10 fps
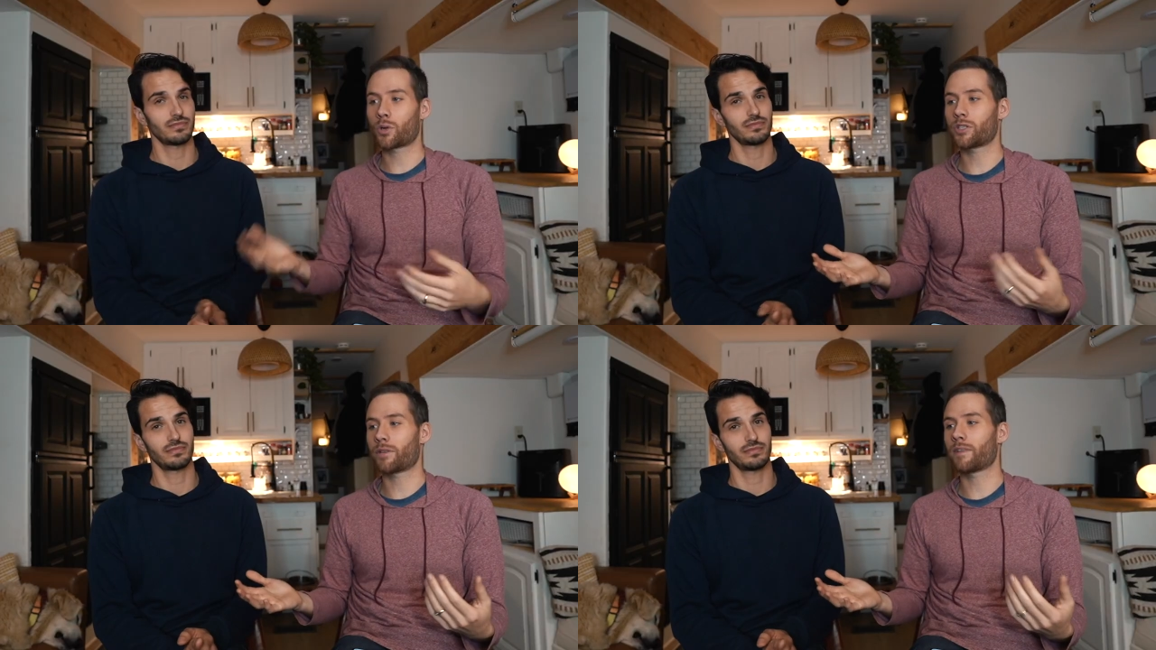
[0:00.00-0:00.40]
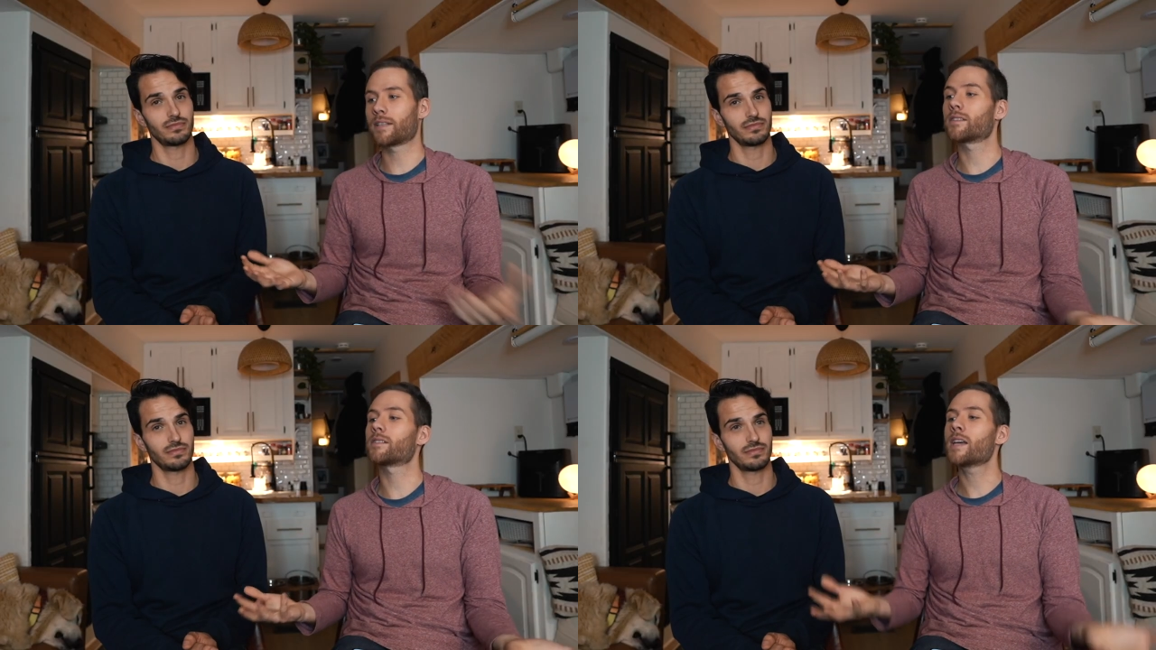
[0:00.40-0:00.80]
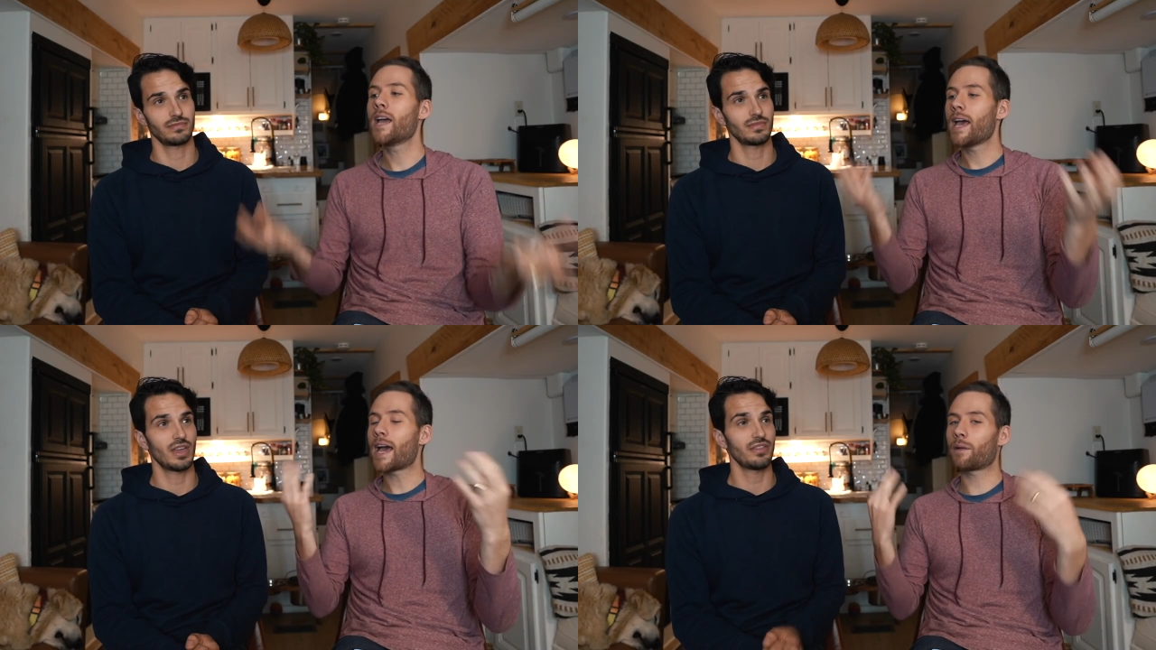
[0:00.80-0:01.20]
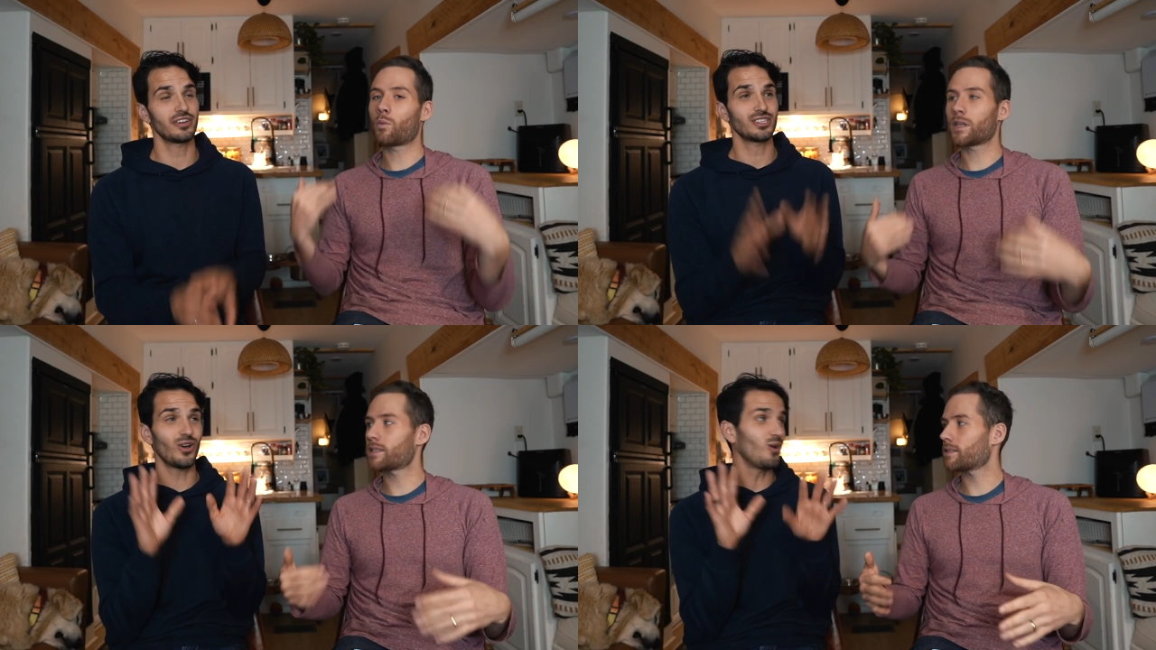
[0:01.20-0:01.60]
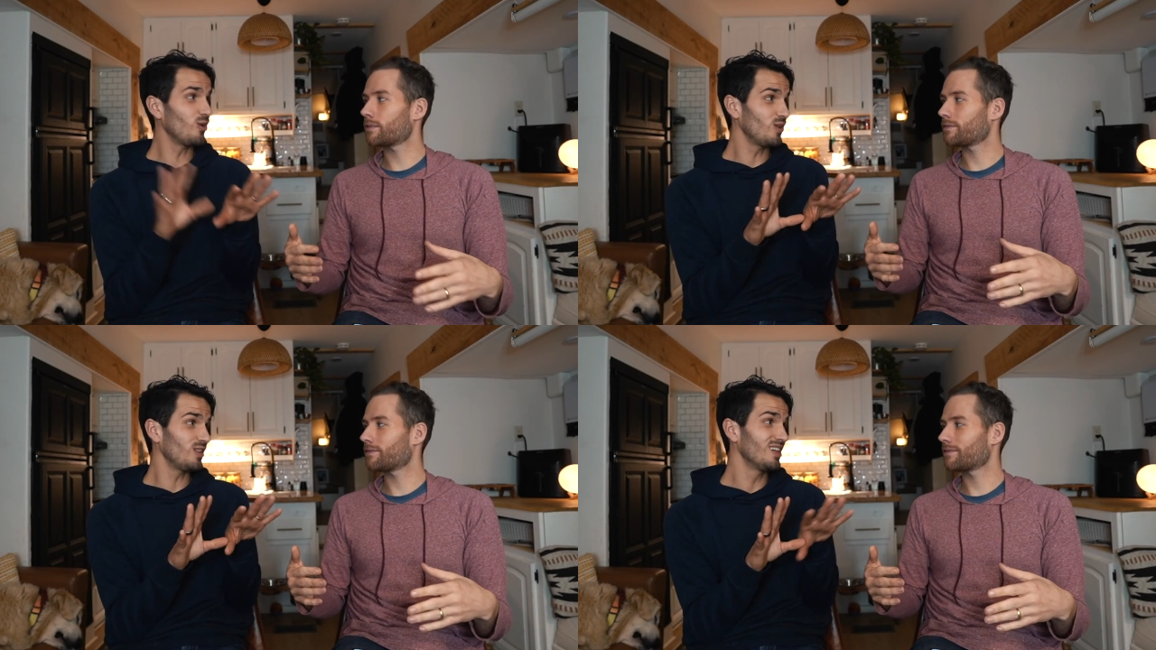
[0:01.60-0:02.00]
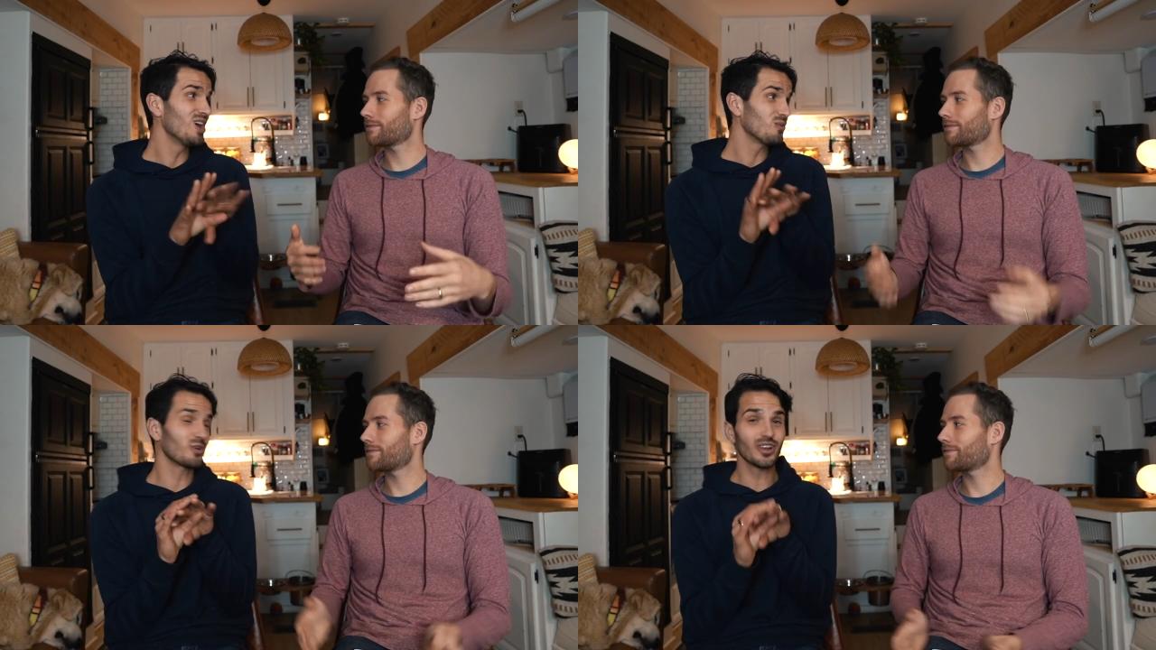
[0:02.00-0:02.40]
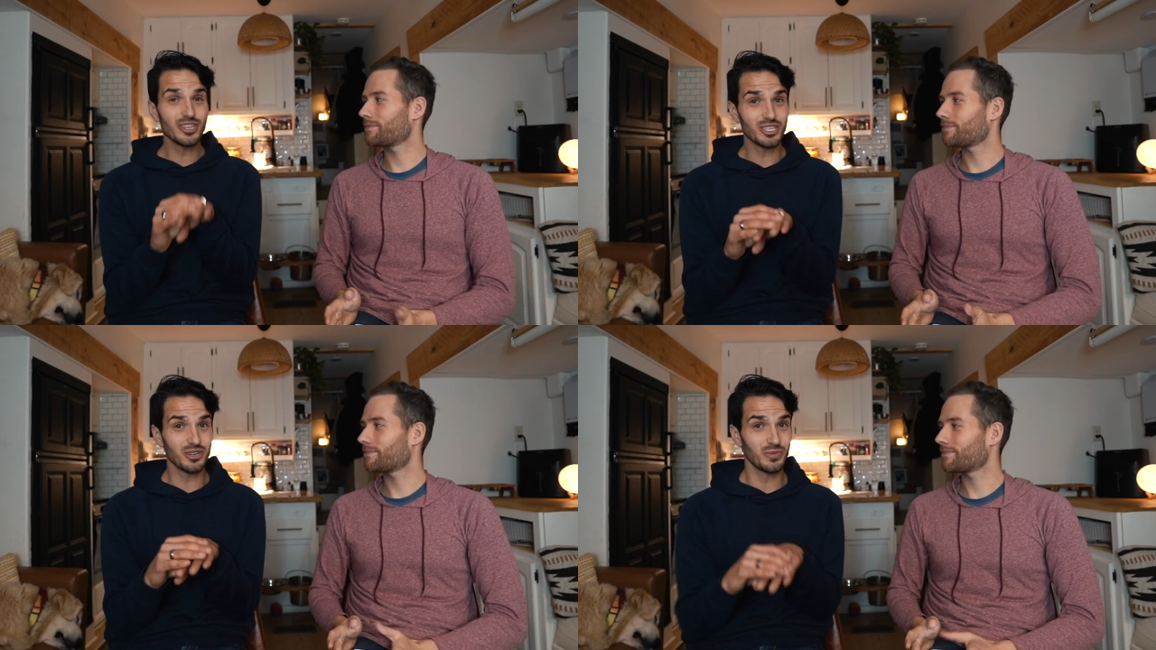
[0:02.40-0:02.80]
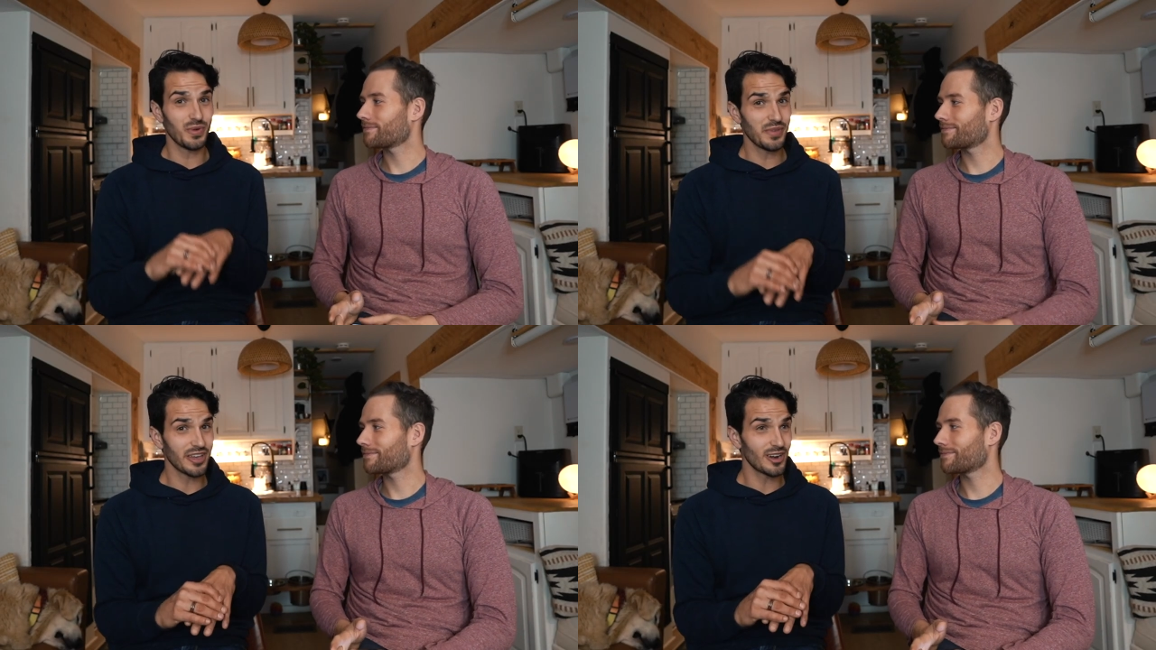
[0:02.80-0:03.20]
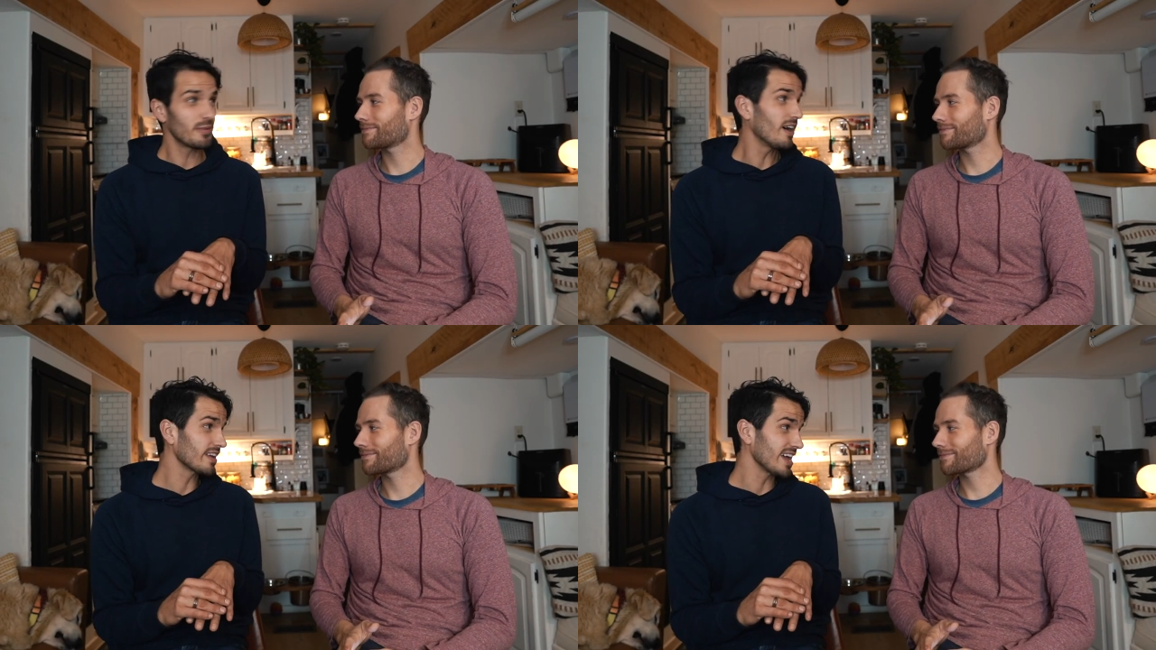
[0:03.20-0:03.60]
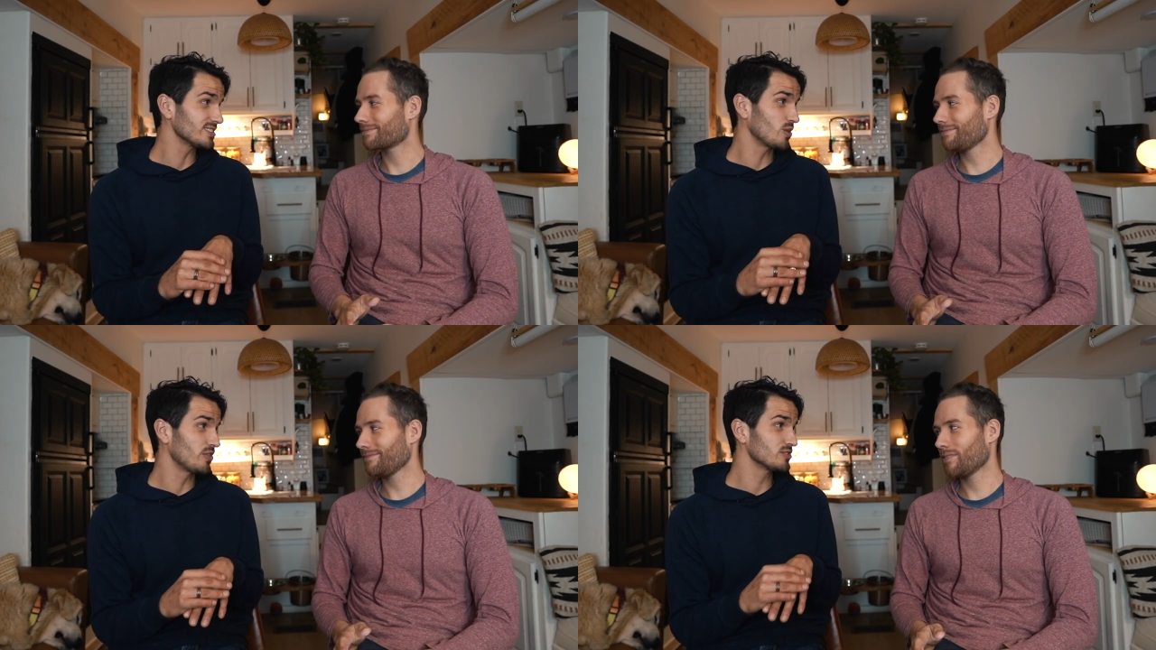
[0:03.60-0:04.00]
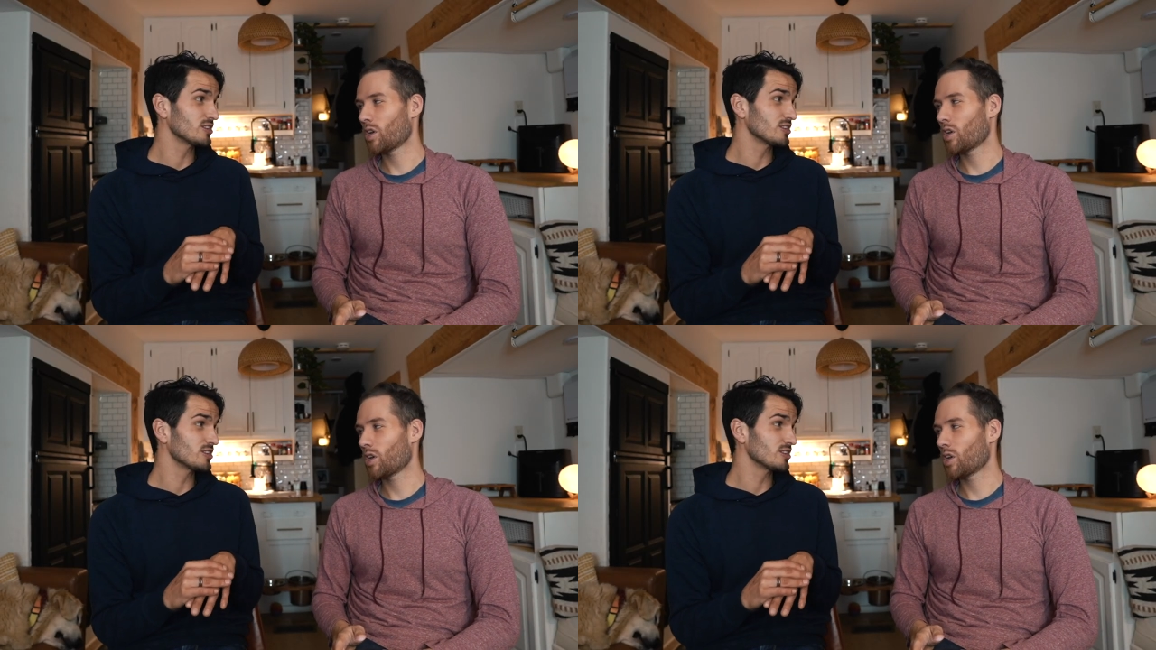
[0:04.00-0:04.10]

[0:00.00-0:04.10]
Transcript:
Speaker 1: short-term rentals.
Speaker 2: And there's a whole, we're gonna do, when we get our podcast going, there's